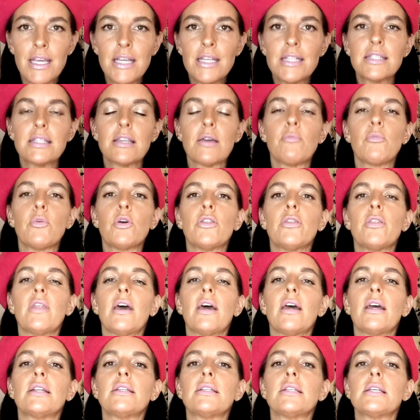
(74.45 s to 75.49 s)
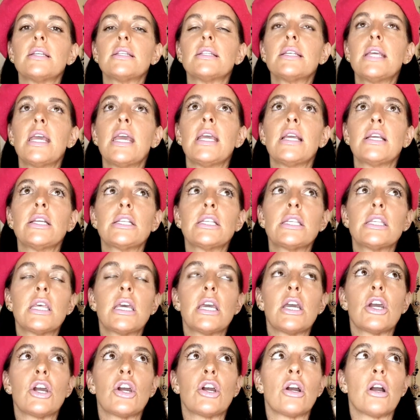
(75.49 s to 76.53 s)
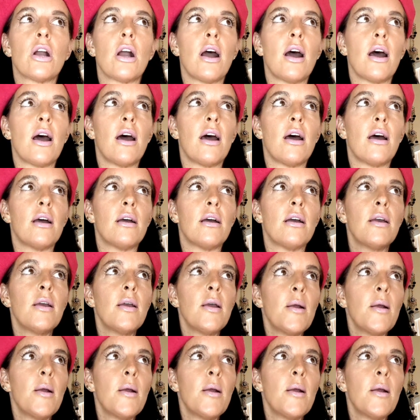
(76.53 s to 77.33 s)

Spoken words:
someone that takes their